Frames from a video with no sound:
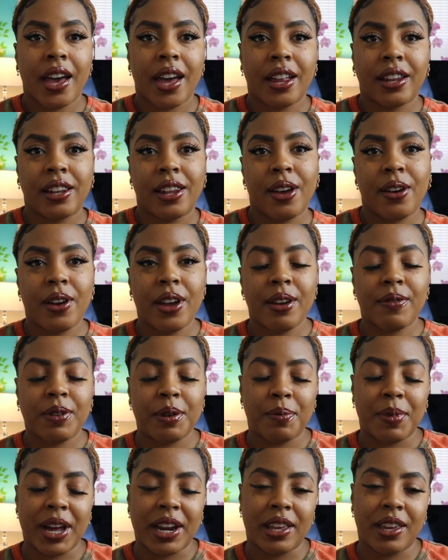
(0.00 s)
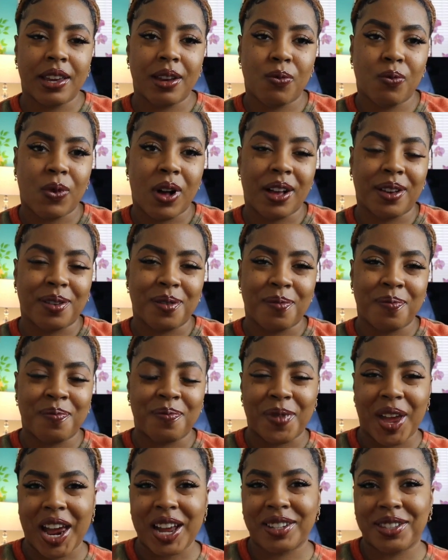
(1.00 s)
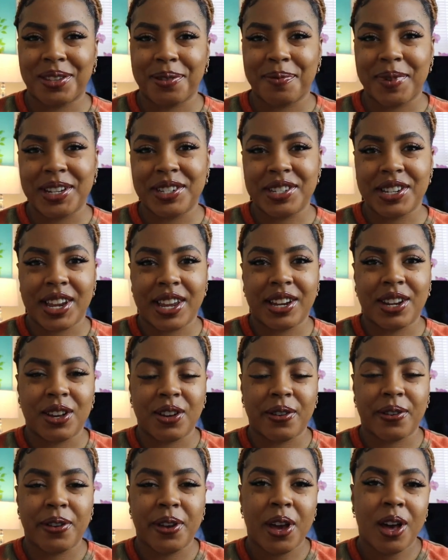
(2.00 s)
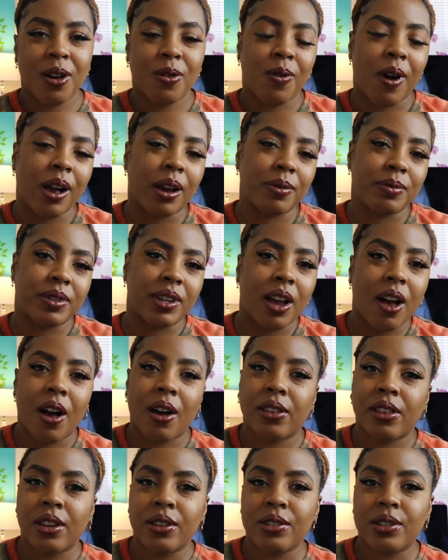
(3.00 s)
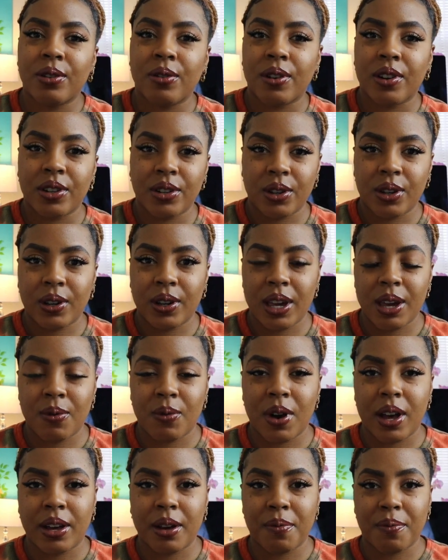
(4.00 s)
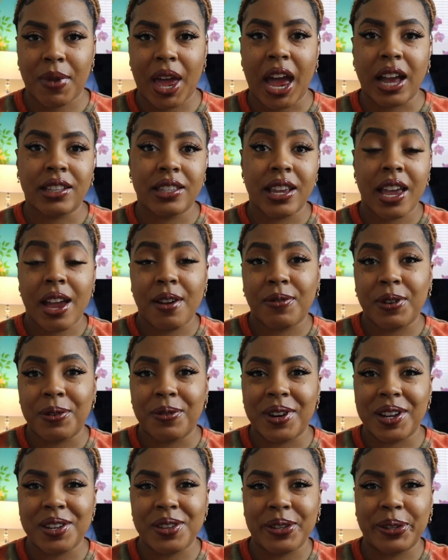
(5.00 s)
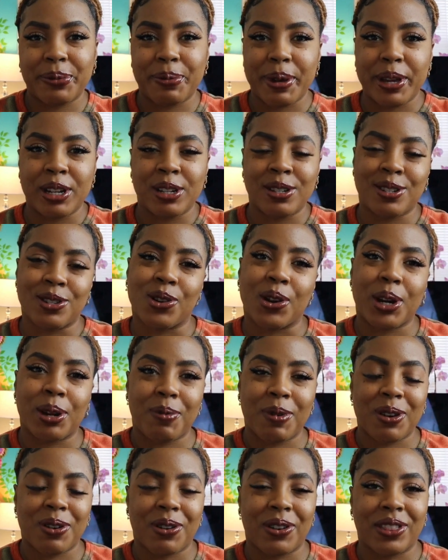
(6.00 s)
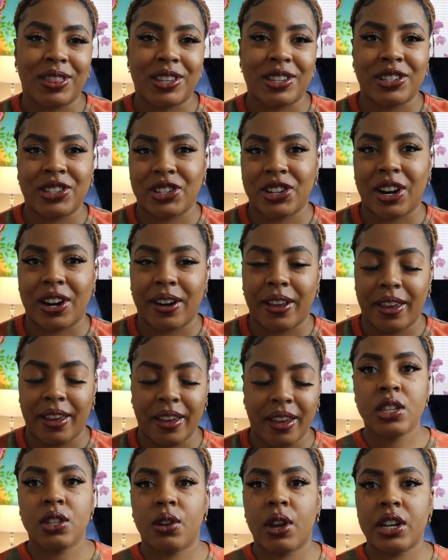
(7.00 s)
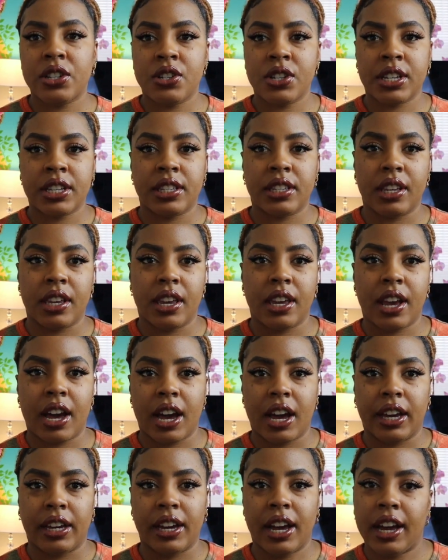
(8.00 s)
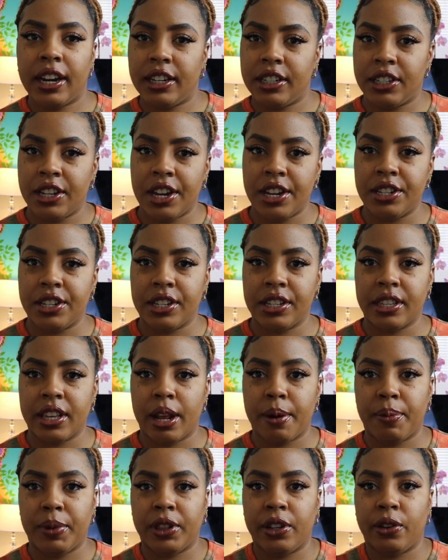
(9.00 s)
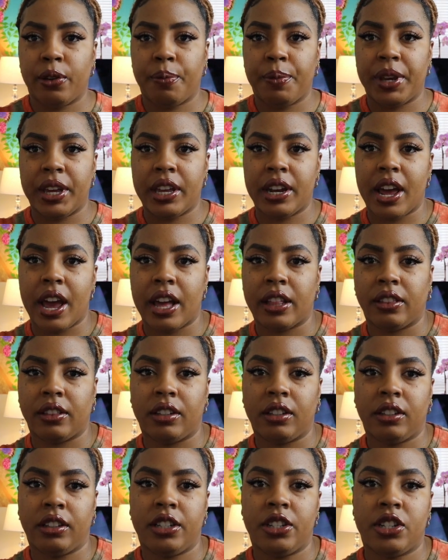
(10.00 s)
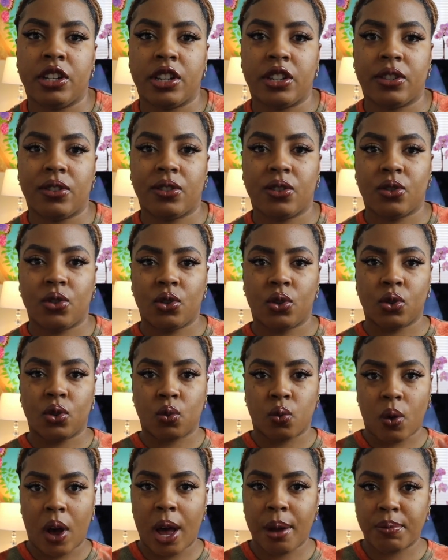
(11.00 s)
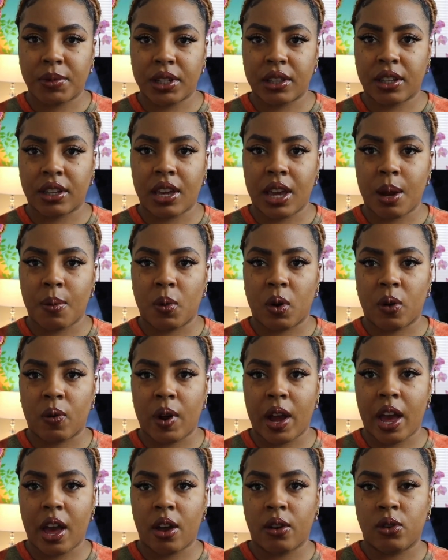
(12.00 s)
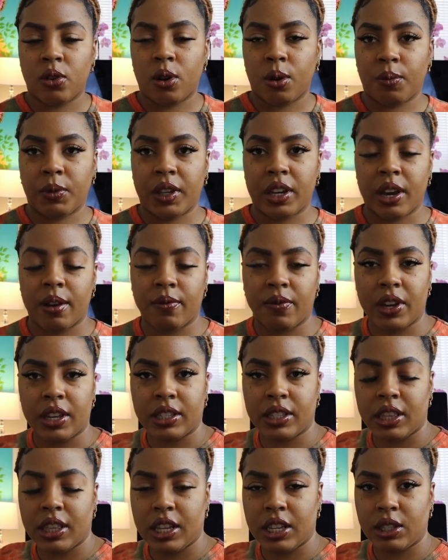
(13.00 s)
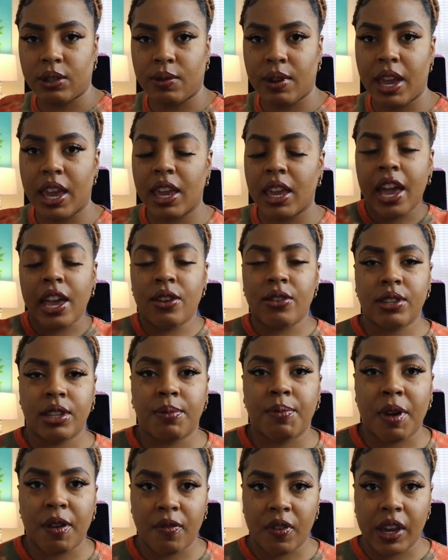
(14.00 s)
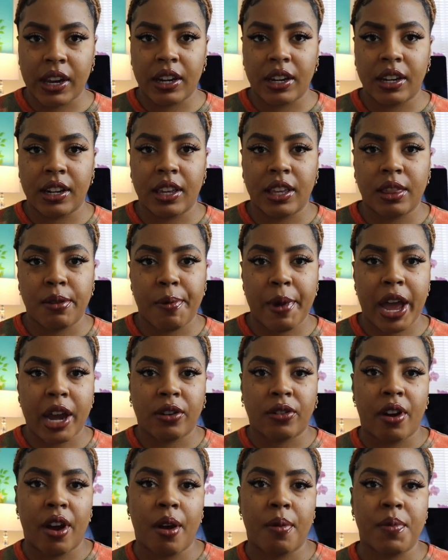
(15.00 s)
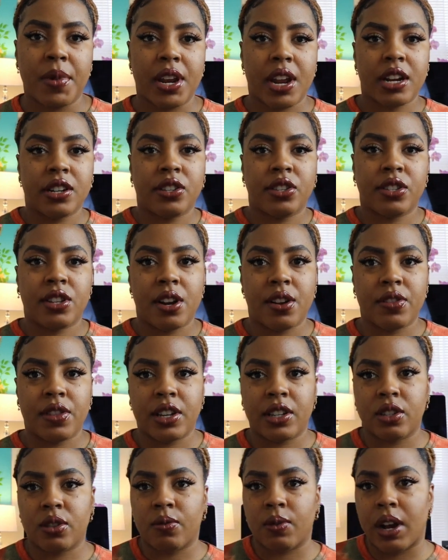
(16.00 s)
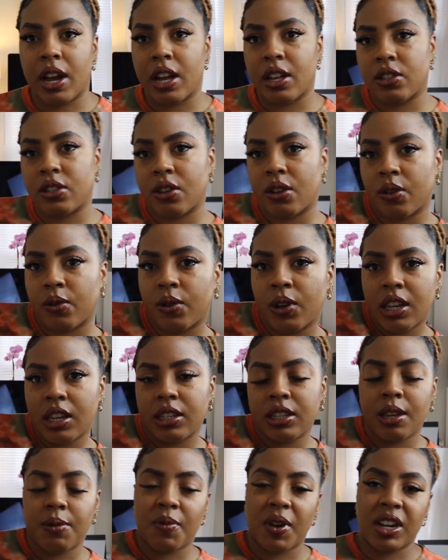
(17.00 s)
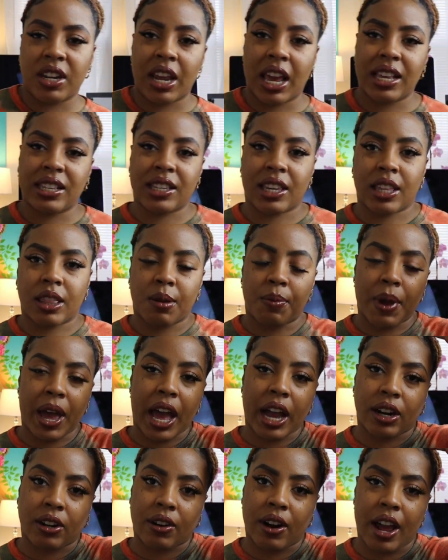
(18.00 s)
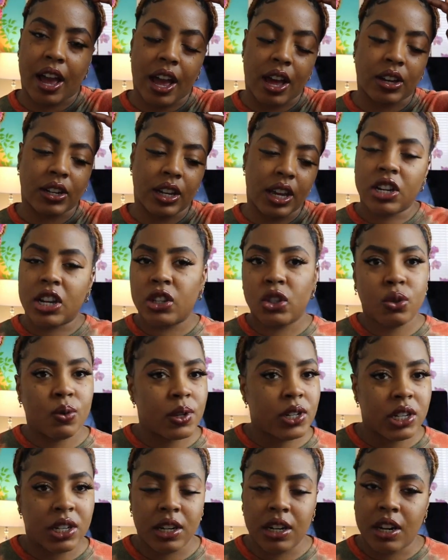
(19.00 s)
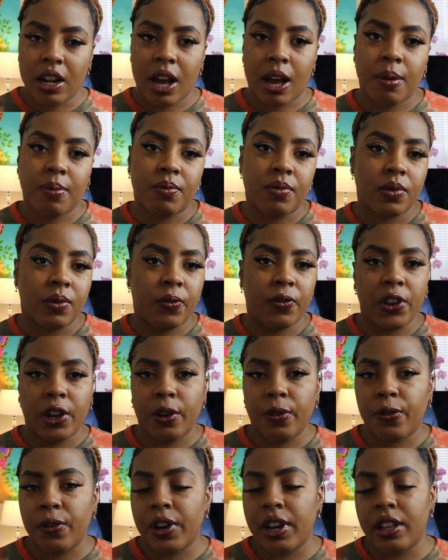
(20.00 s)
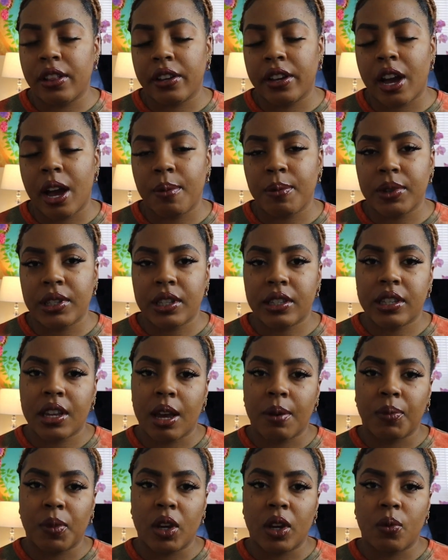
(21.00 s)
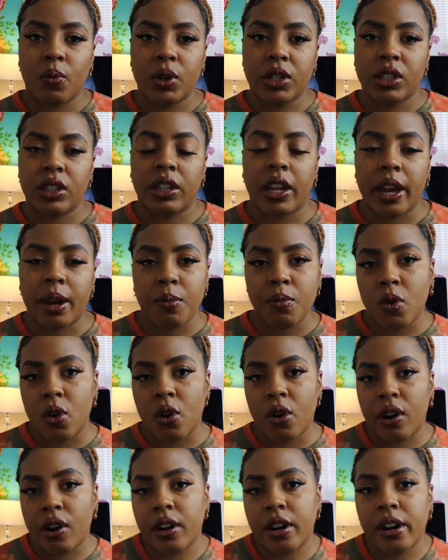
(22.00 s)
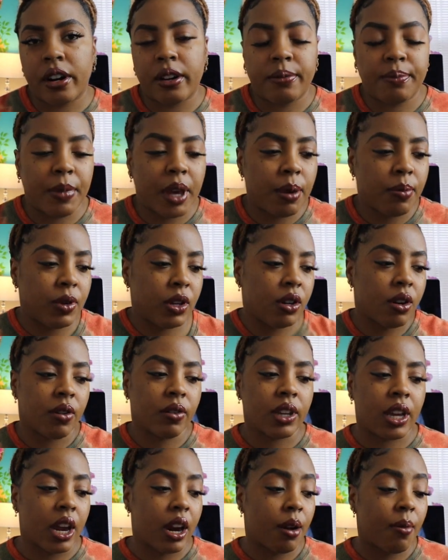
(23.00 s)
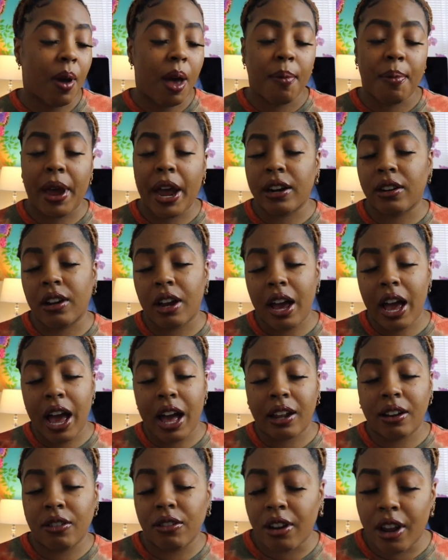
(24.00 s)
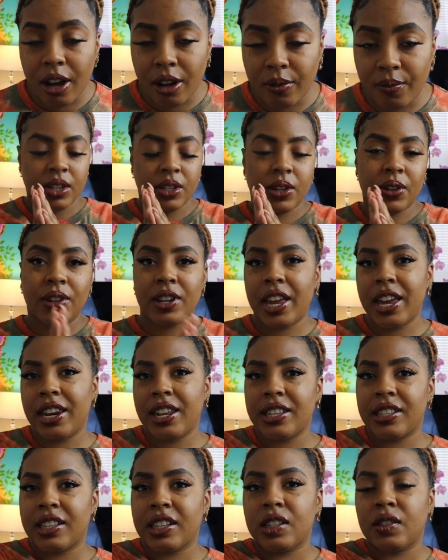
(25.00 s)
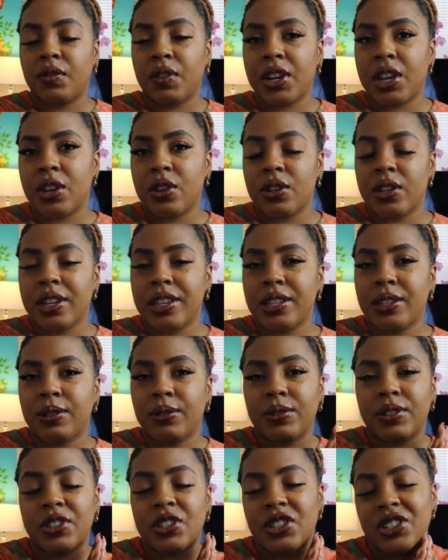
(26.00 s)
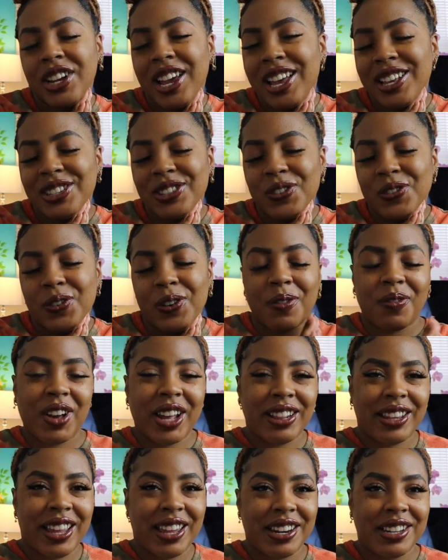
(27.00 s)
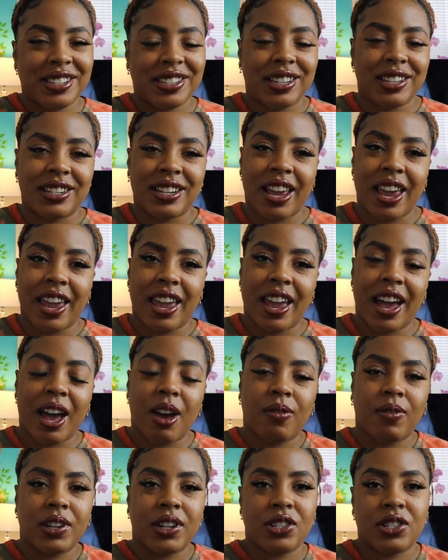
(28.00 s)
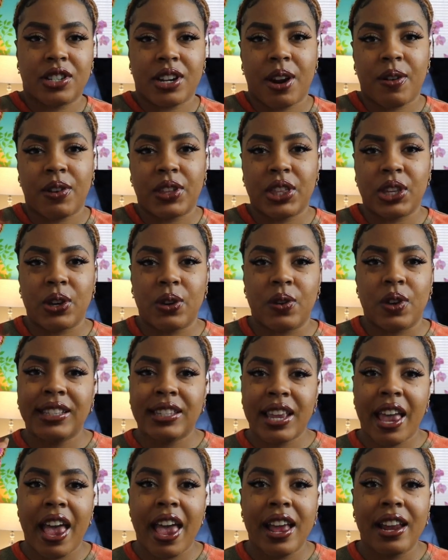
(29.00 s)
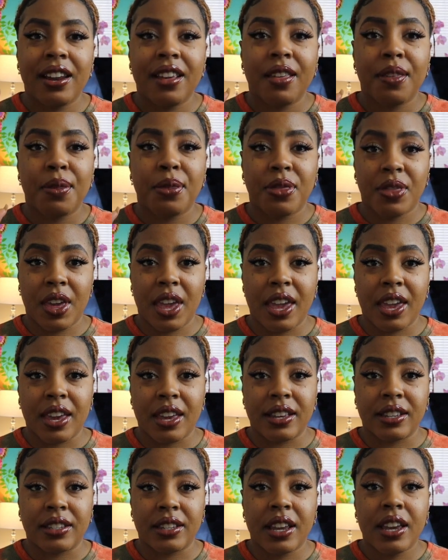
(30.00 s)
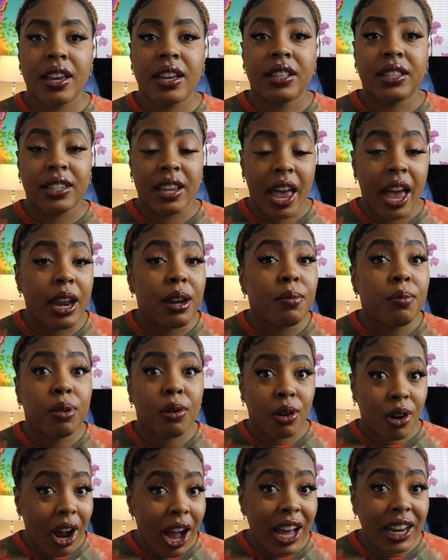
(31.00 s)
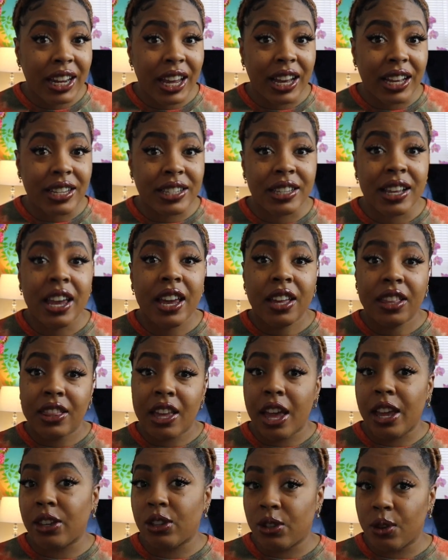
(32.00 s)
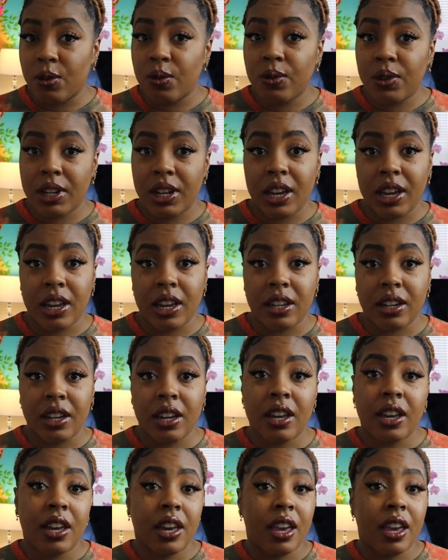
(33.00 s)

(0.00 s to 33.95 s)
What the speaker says: Hello everybody and welcome back to my channel. Welcome to all those who are new and welcome back to everyone who's been joining me on this journey. So as you can see, I kind of changed the setup a little bit. I literally just swapped the camera around. Normally I'm facing this way and you see my vanity in the background, but I just turned things around so you see my desk in the background. Just switching it up. Feel free in the comments to tell me what you like more, or maybe you don't care about background. I don't know. So ladies, this video is just for my ladies. Today I'm going to share with you 10 things, 10 products that you need